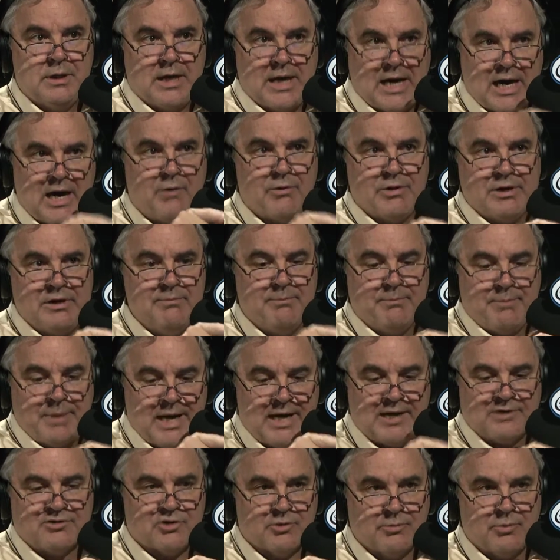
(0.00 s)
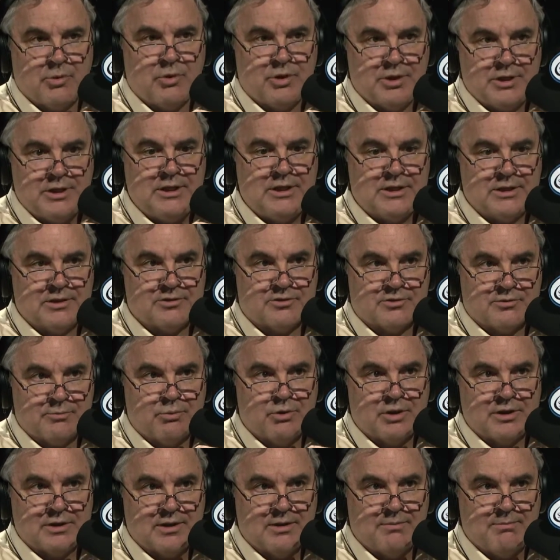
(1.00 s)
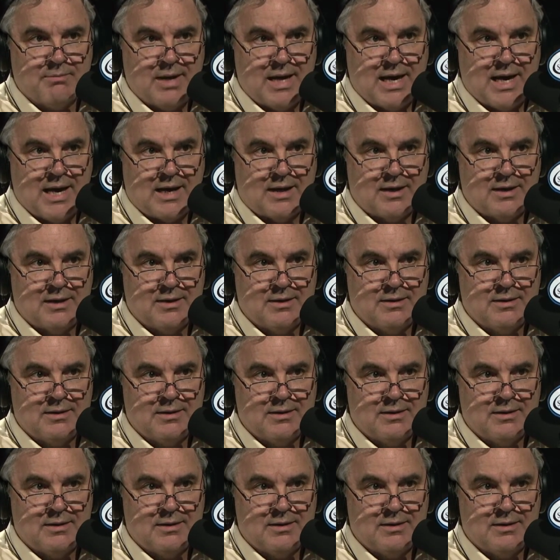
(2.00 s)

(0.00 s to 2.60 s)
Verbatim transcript: how impossible it is to bring them back.